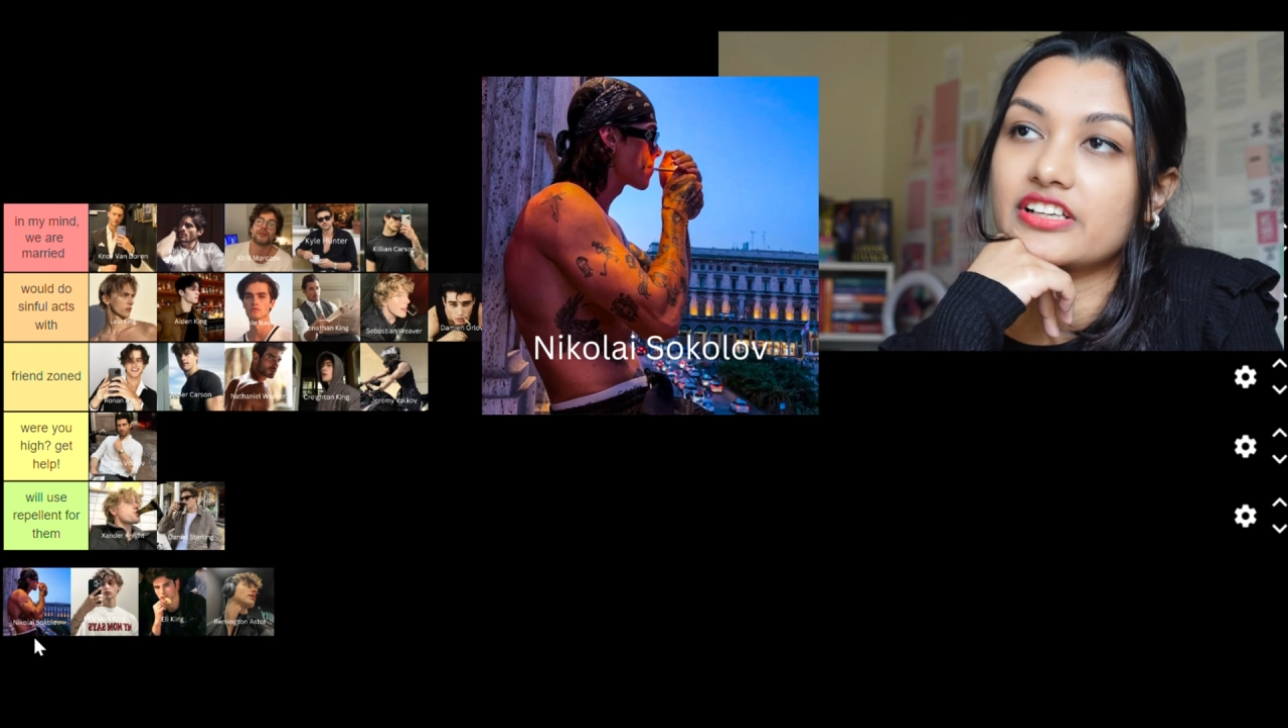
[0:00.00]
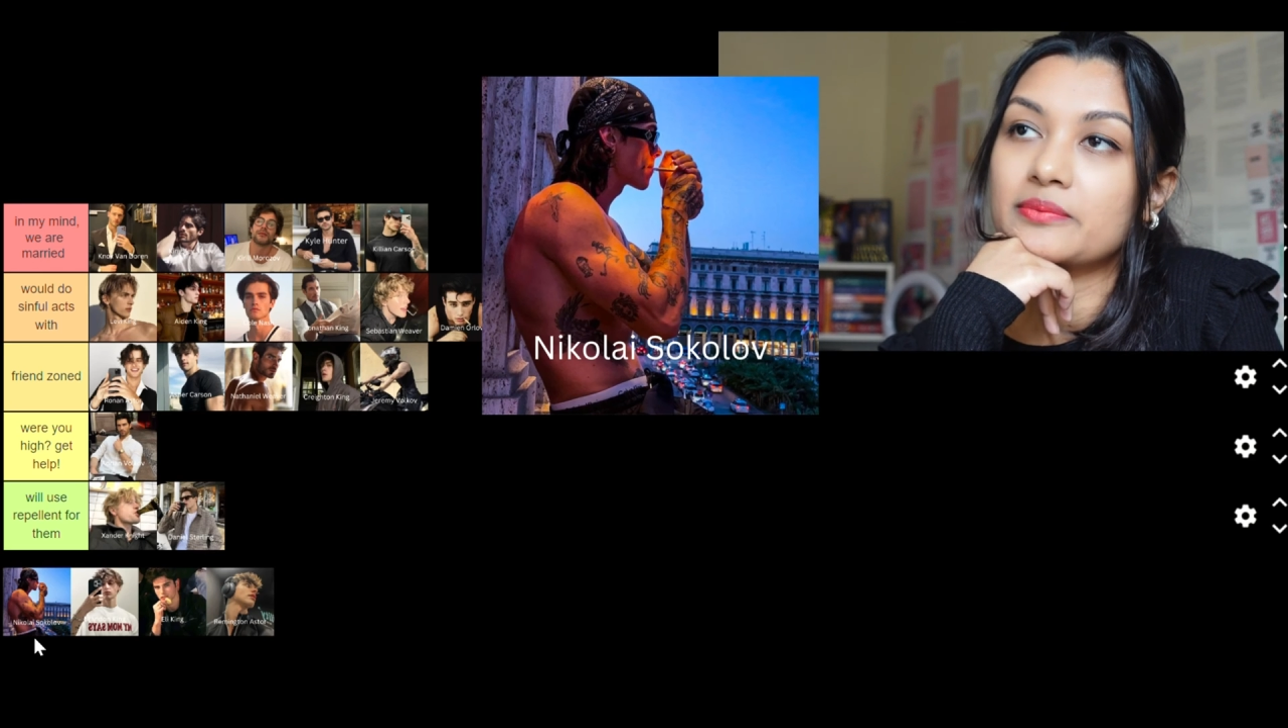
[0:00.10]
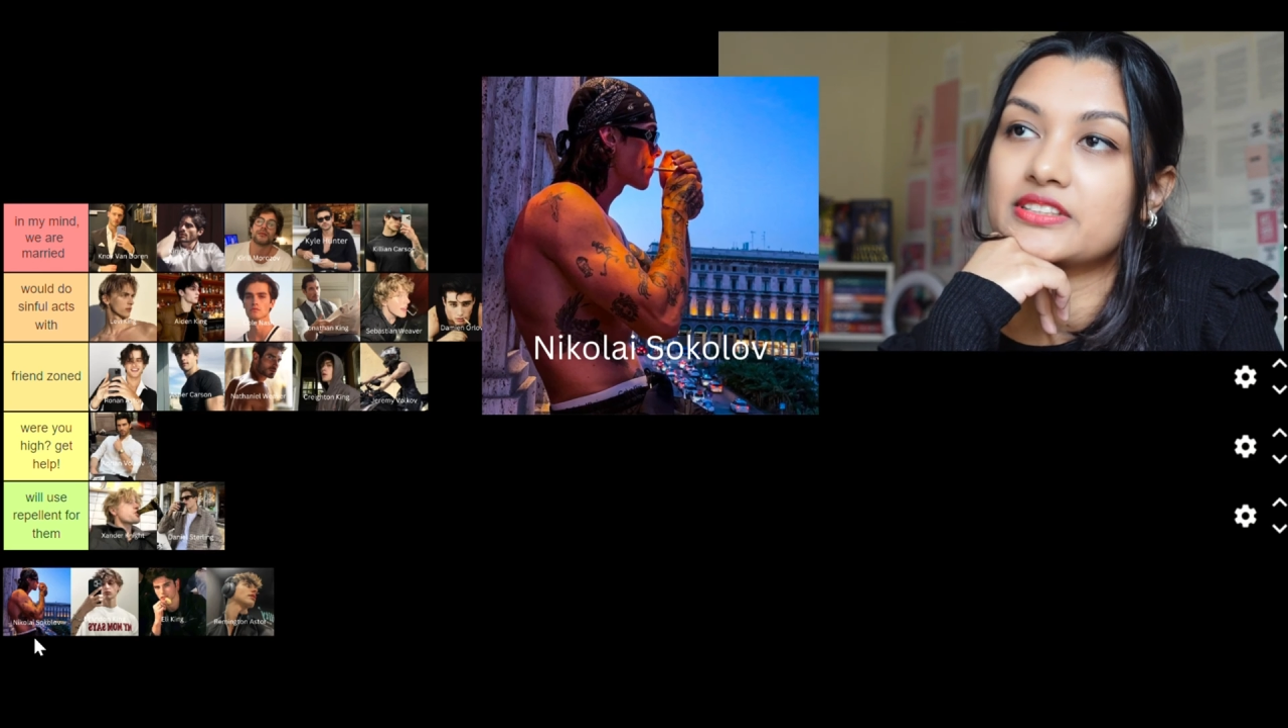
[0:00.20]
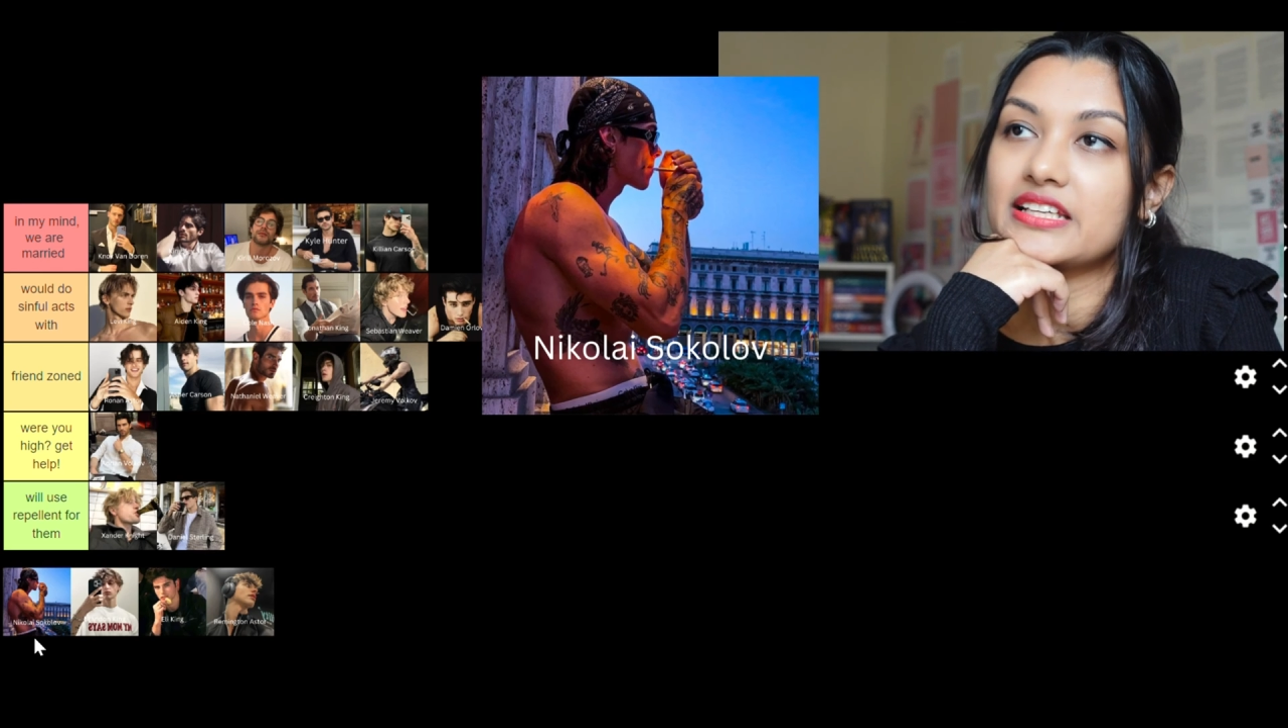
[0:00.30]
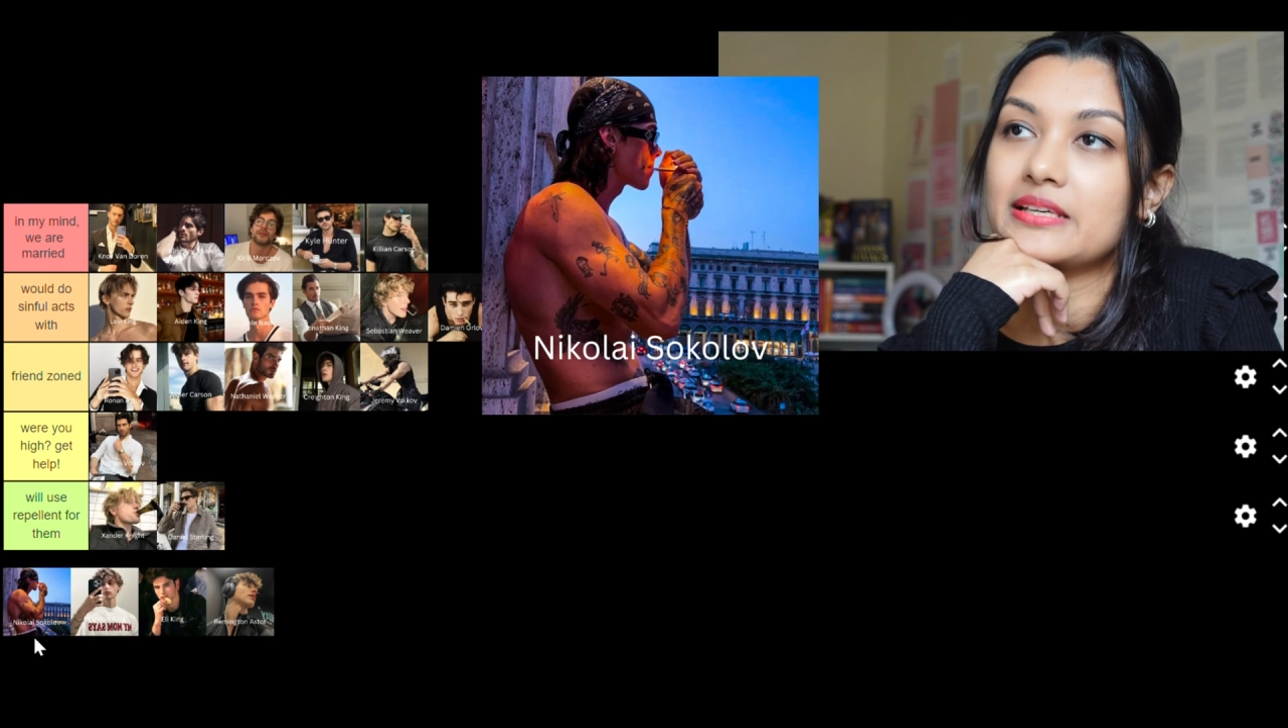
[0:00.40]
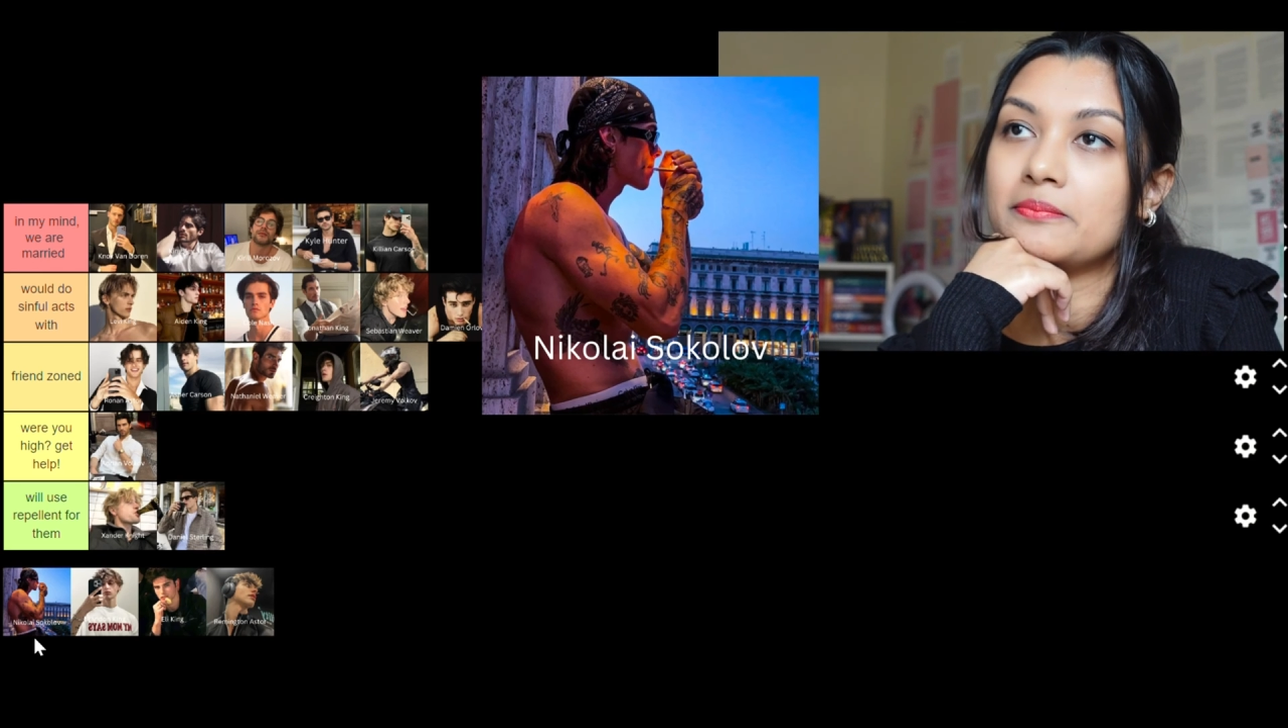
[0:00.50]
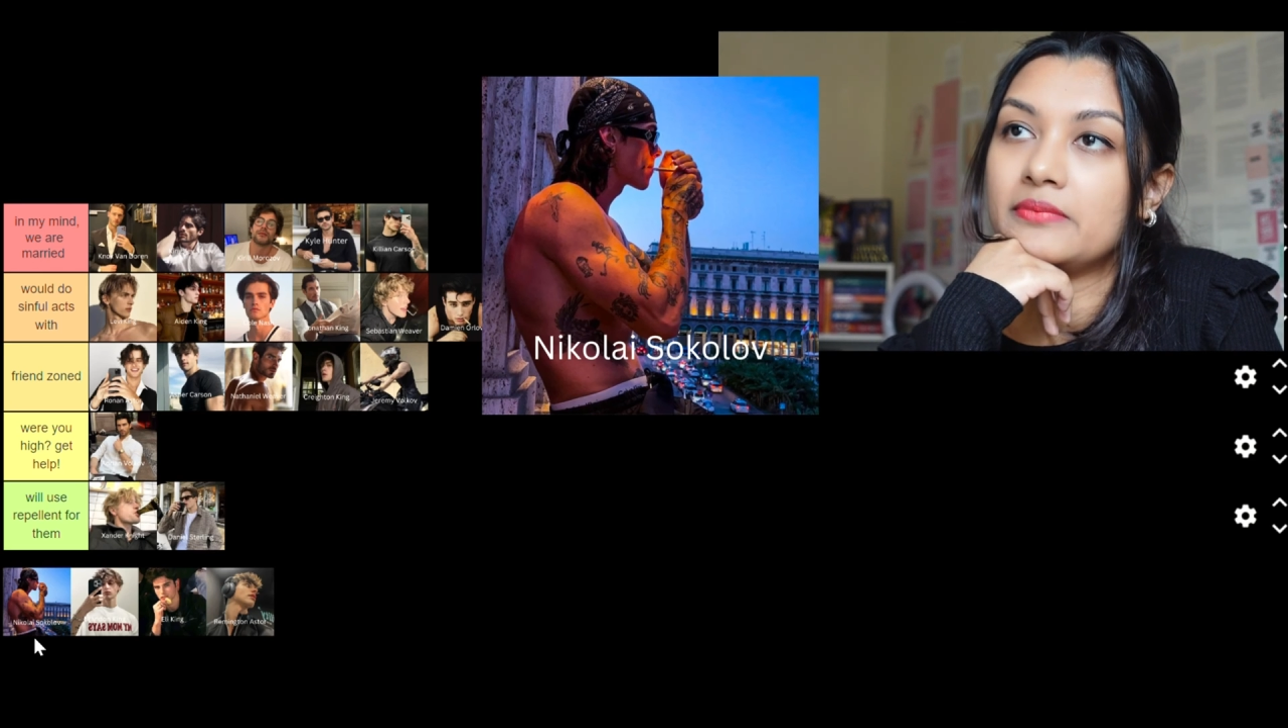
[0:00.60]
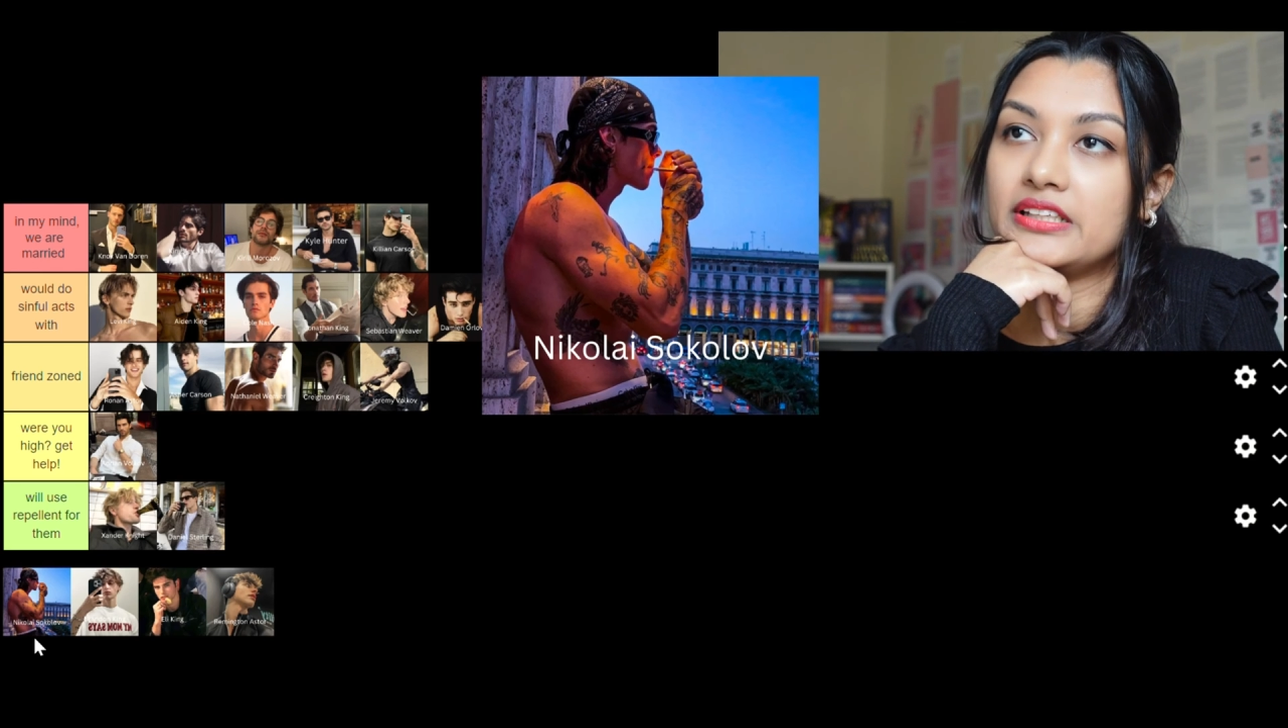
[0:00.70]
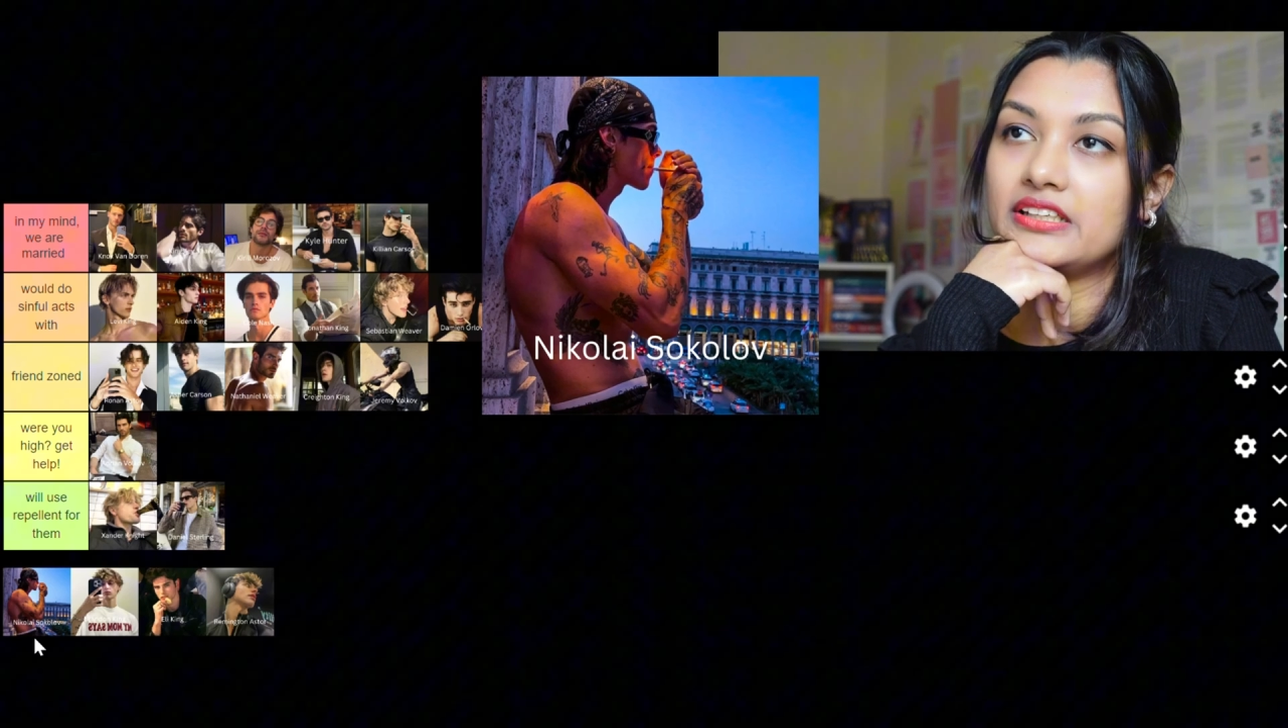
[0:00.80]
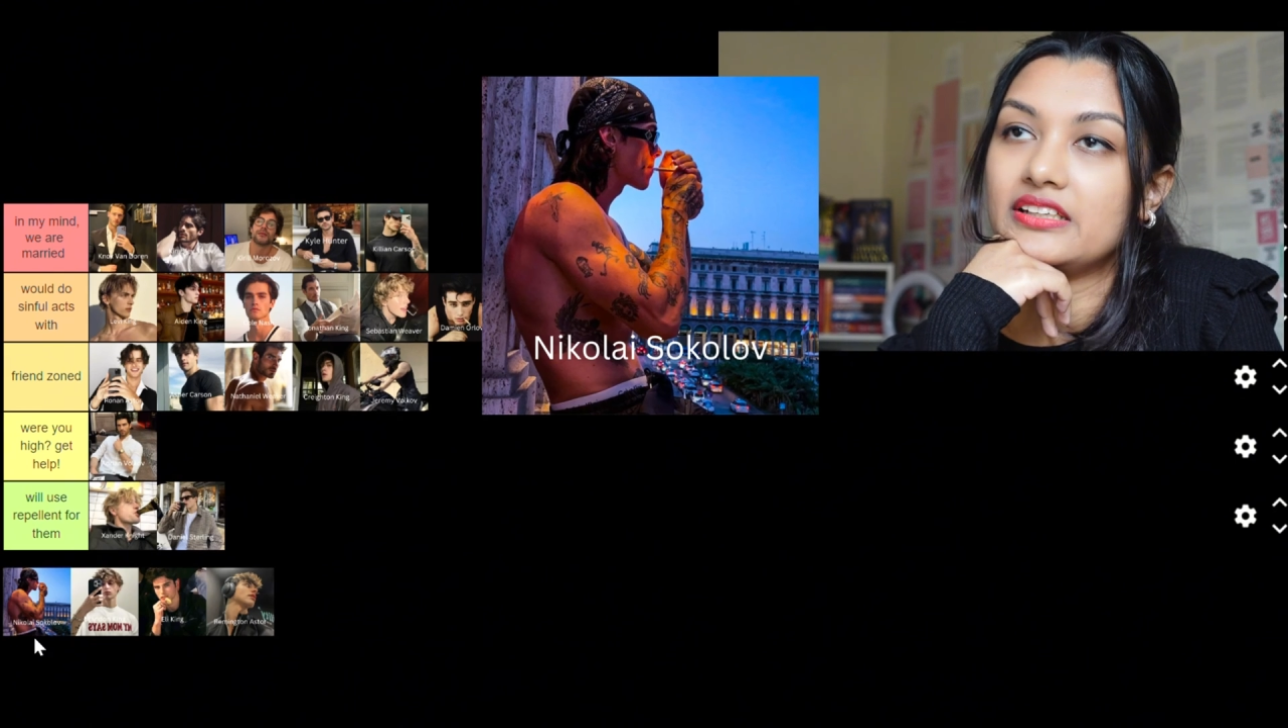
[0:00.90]
I'm saying
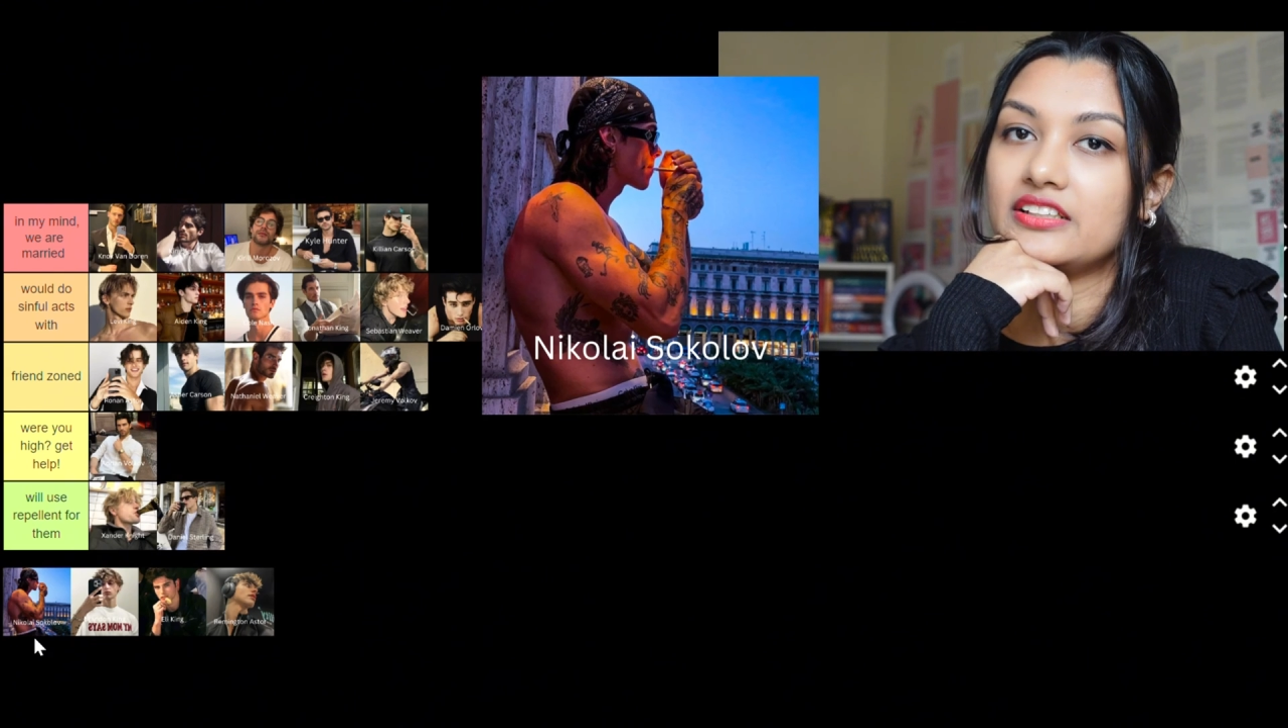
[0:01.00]
mini